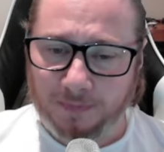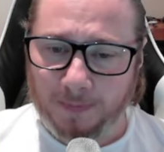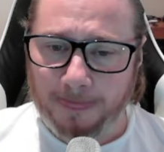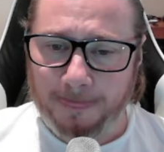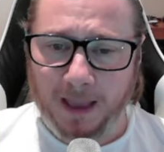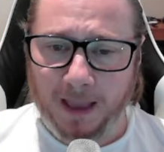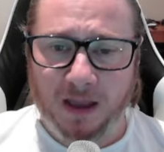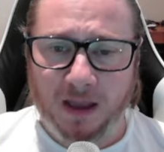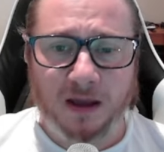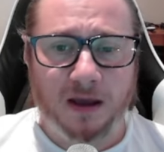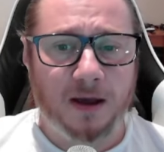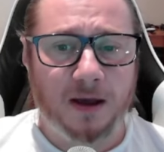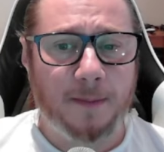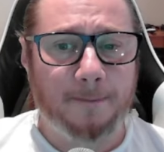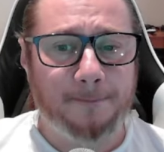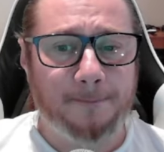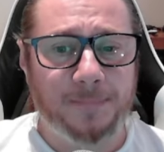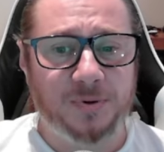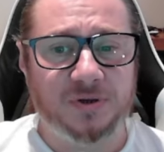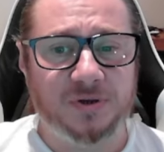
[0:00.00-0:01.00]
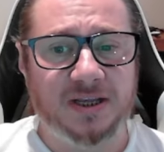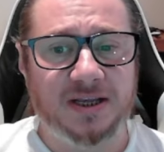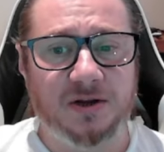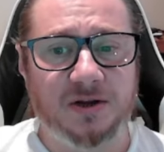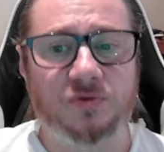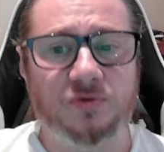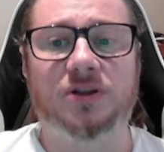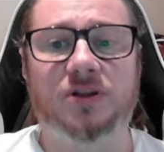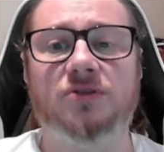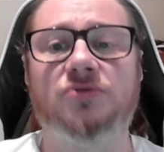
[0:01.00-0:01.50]
uh, put in
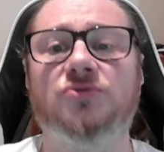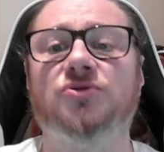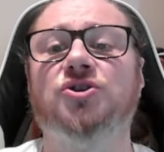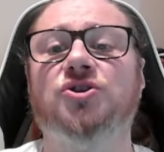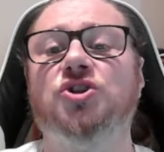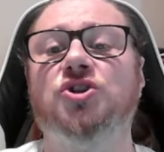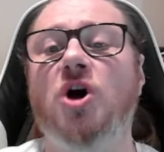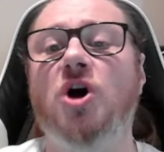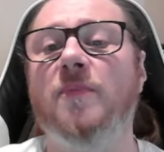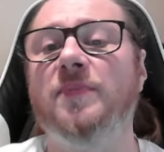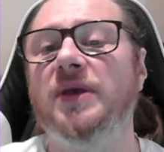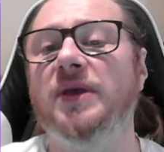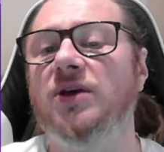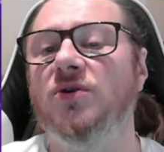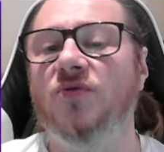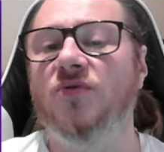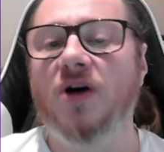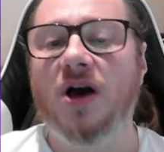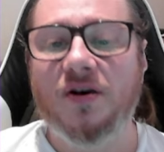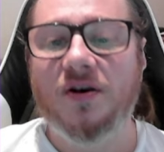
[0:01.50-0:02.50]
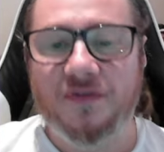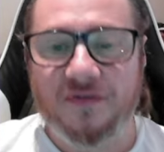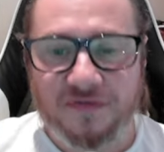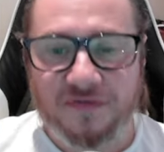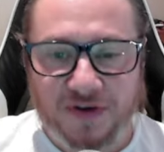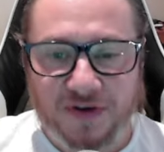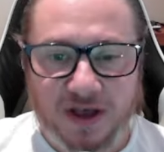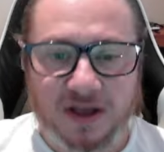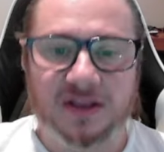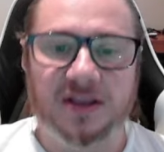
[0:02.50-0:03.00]
order to stopping you
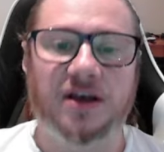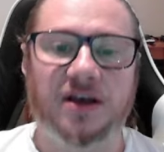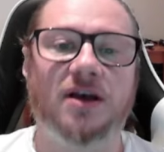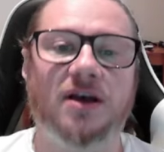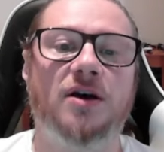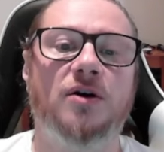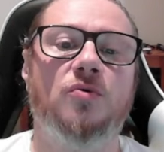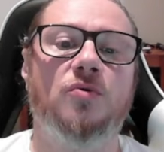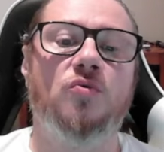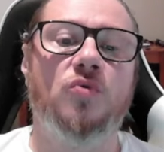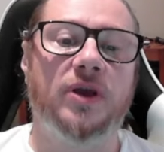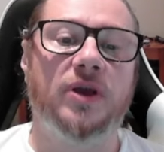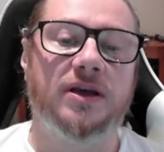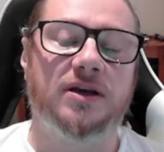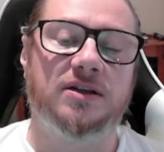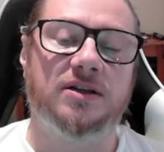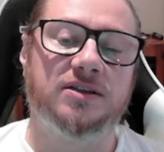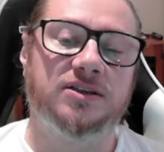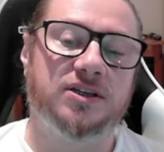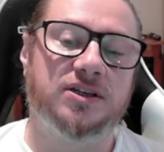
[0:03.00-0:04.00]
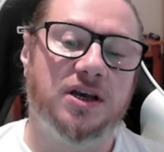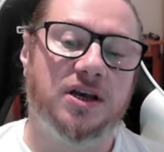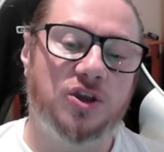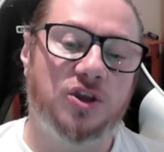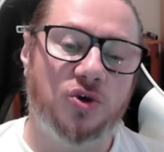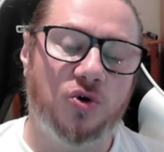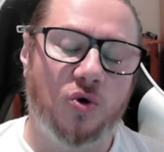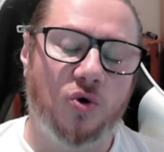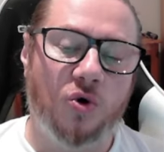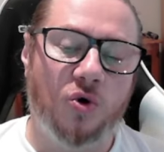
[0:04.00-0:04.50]
further weakens
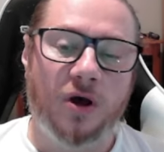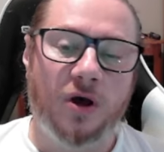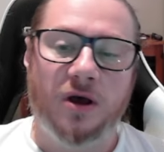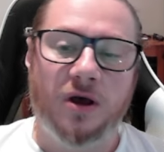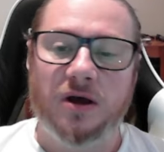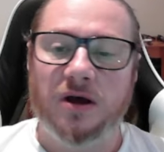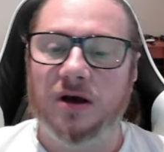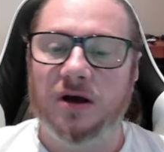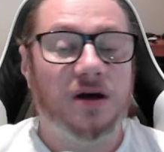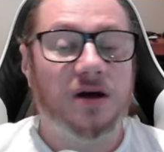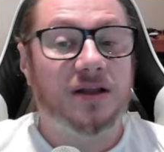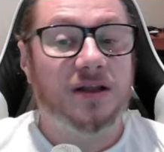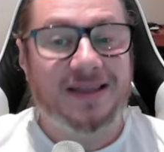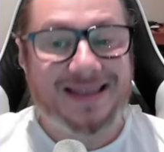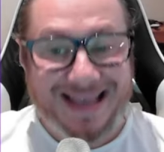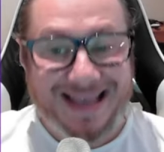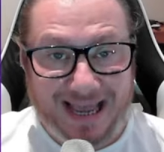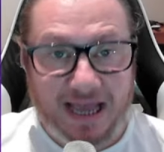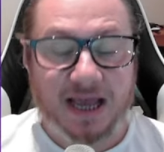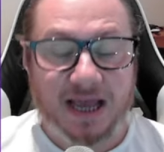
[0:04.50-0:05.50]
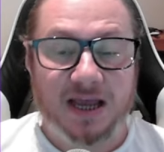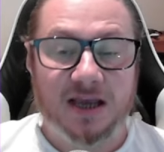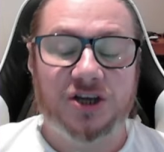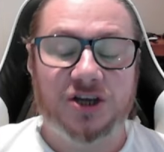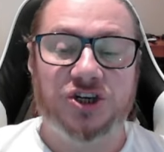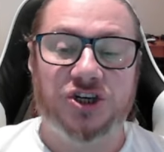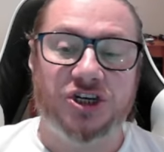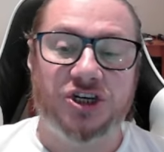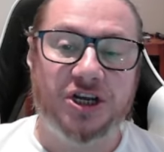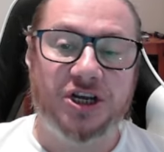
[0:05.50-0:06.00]
your uh, their
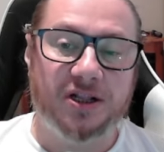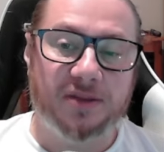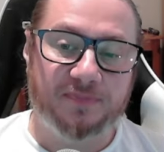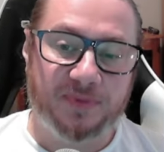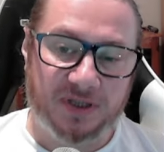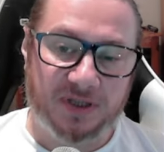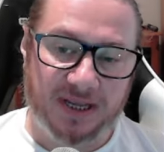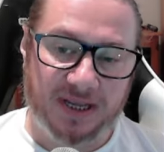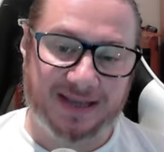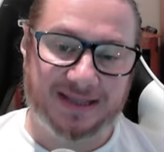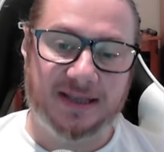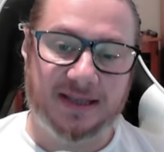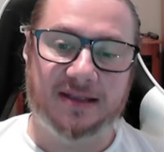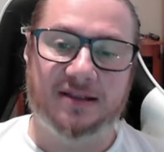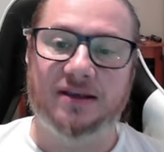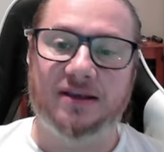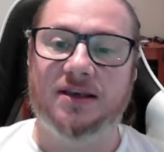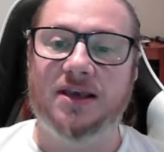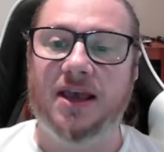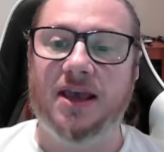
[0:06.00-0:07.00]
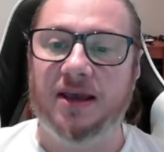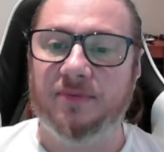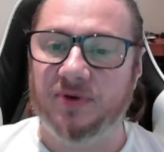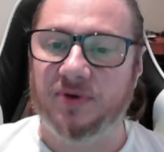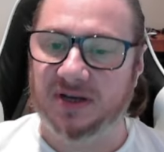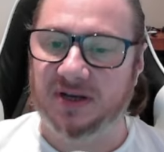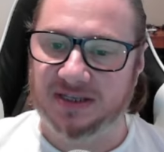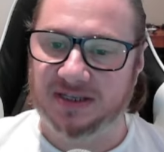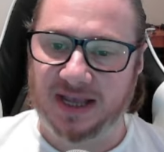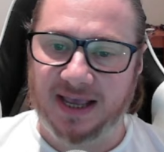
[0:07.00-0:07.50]
shield protecting the king
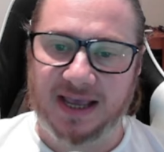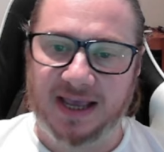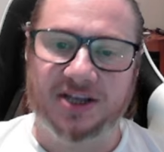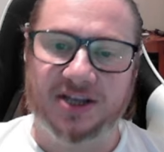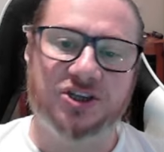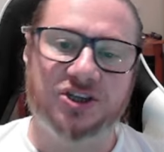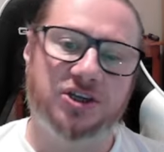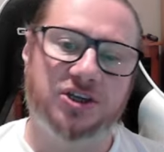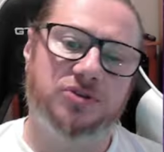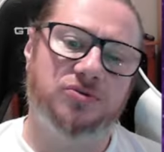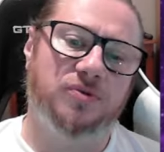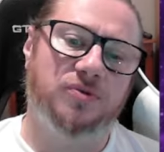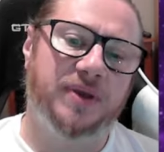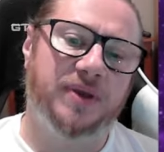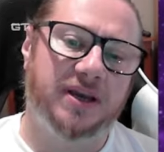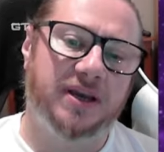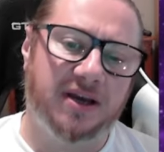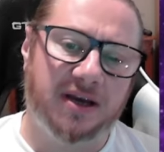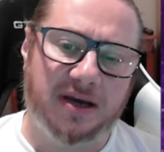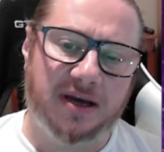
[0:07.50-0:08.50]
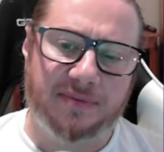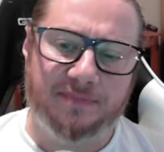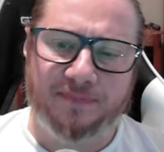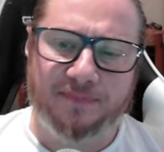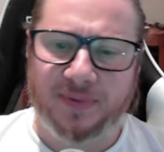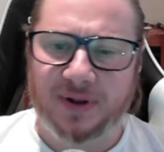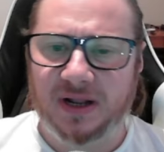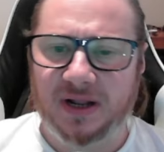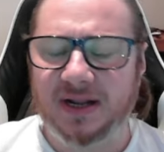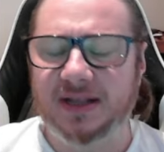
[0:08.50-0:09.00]
because h6 will be
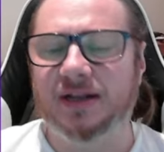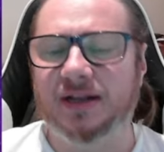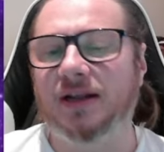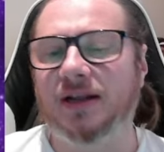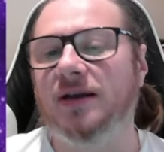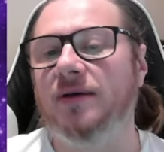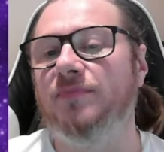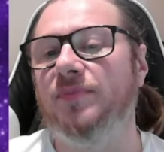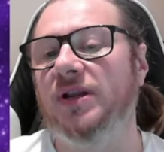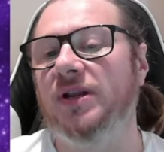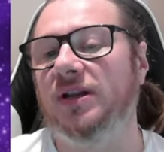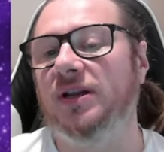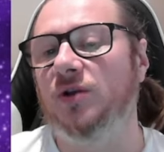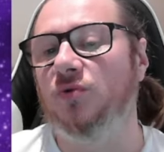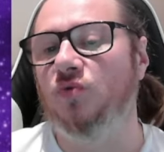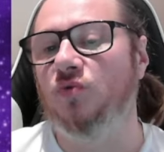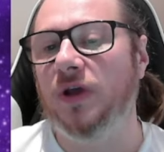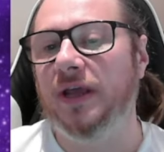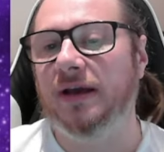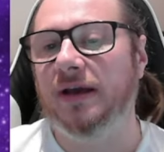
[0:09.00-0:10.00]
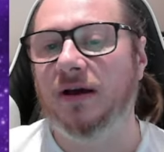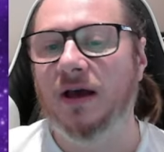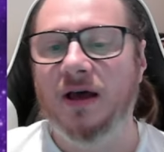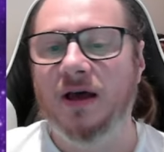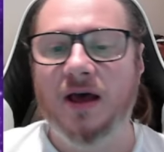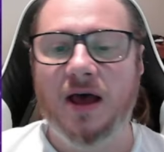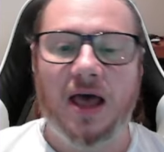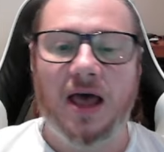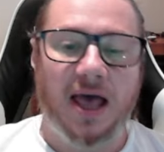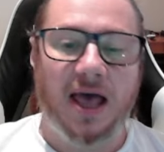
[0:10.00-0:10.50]
completely completely weak
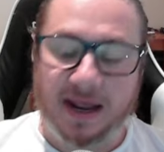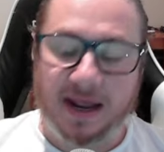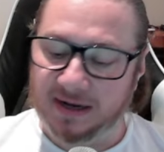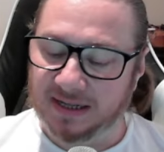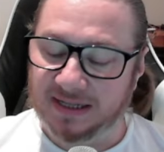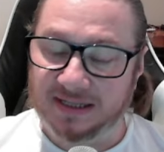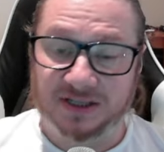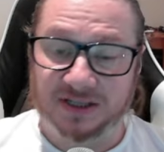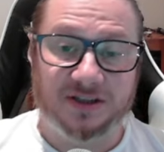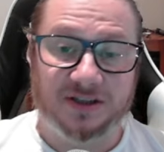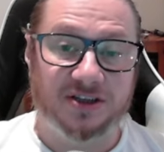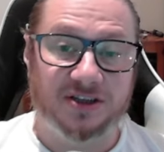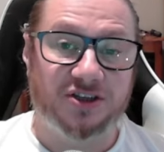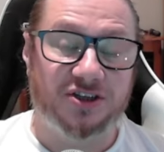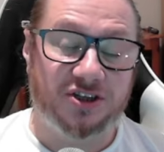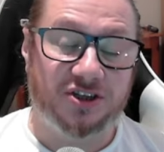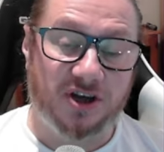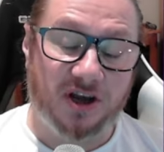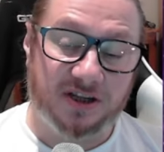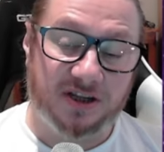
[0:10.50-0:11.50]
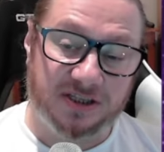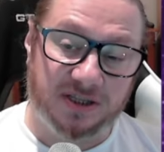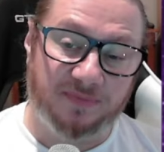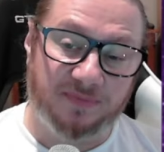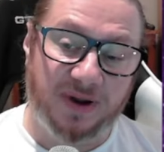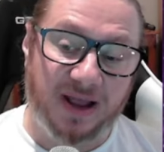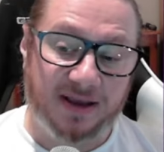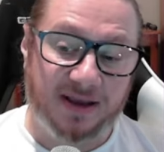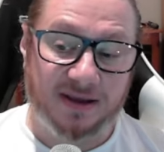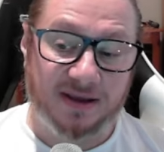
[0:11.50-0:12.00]
and it's a disaster
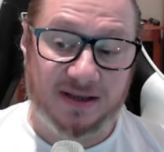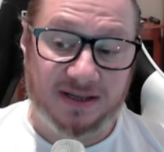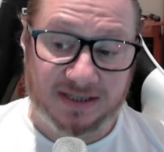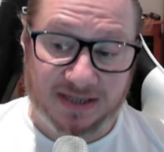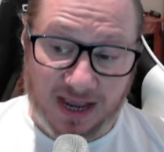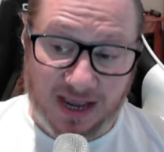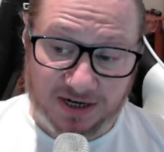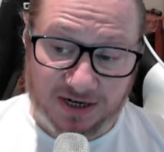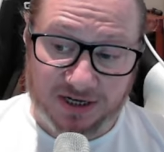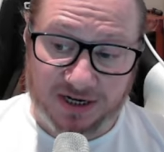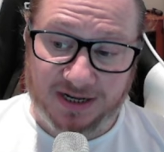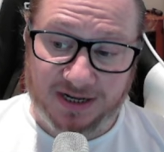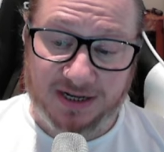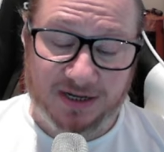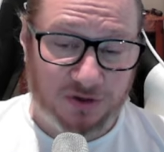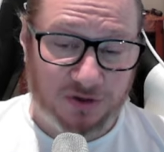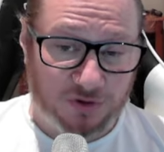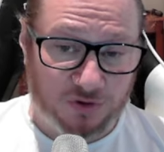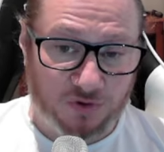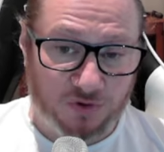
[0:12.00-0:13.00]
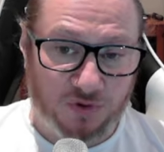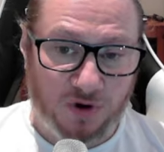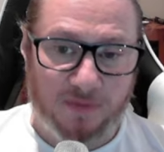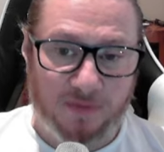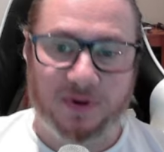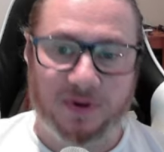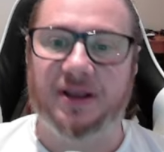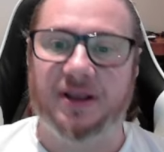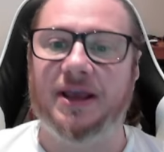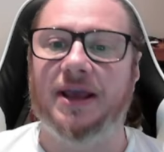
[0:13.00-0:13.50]
black is actually in
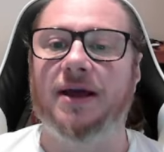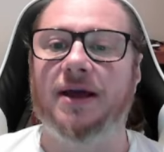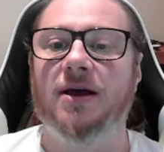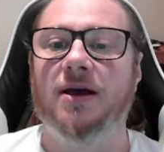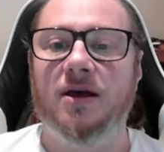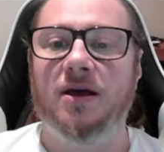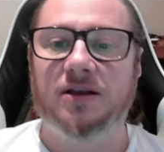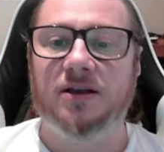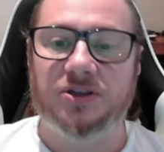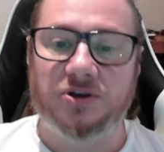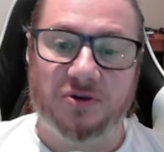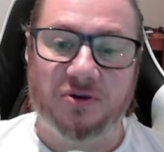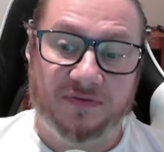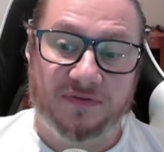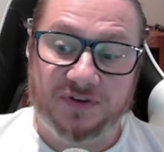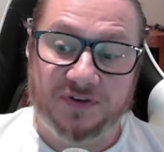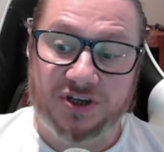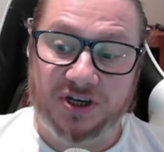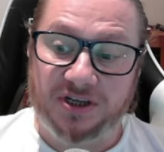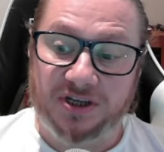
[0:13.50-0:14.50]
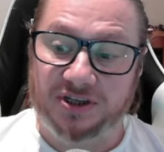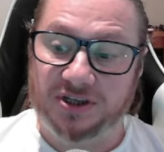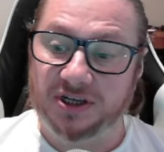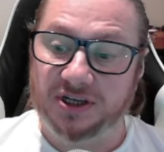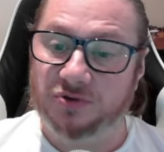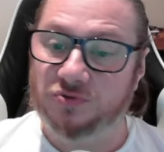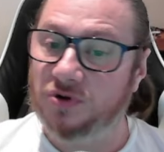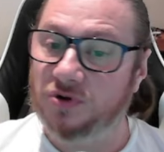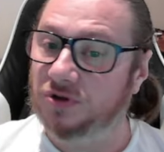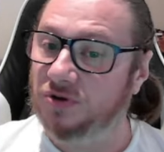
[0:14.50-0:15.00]
trouble here so if
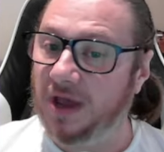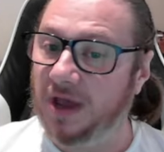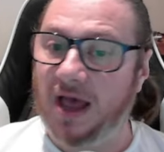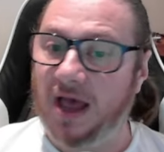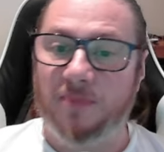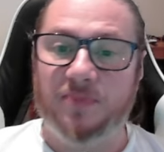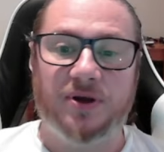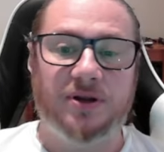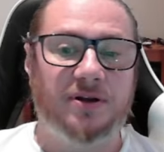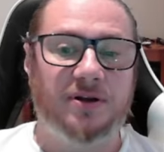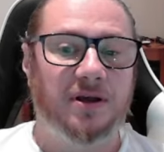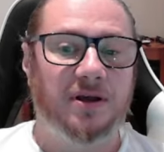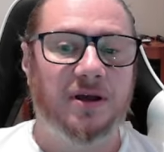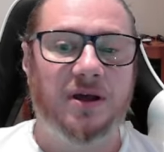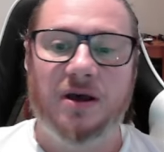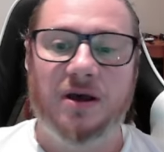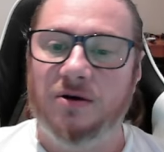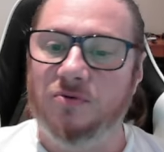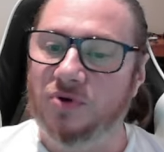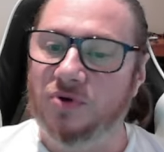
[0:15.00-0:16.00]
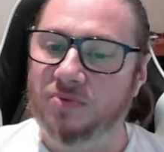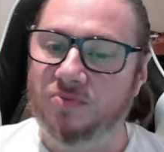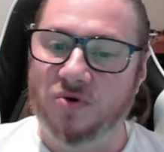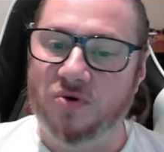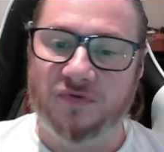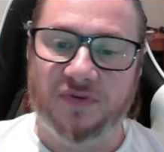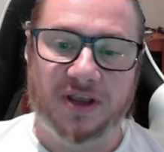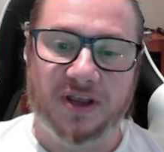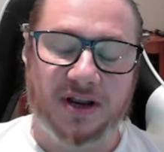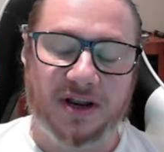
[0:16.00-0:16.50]
g6 were to happen we're
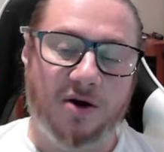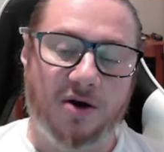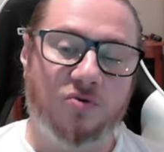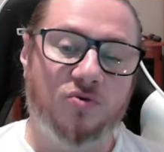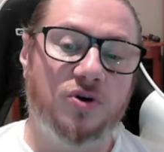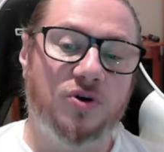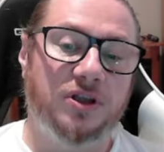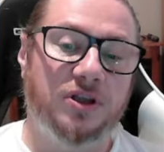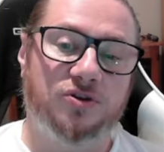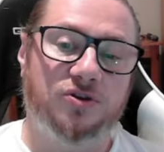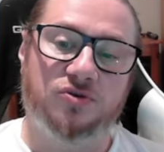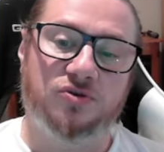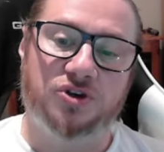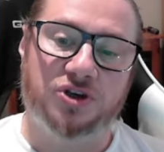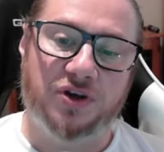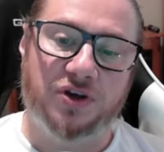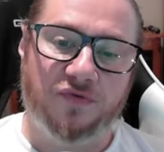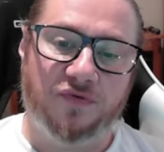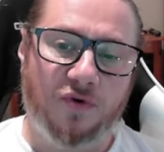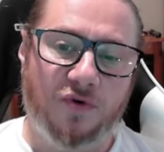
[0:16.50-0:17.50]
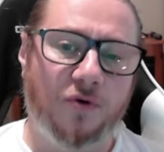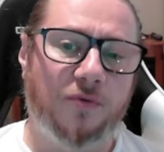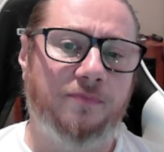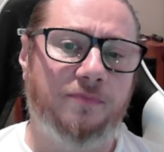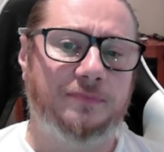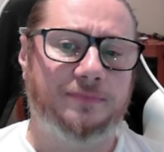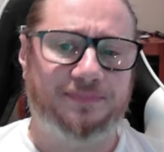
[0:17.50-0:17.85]
moving now queen to g4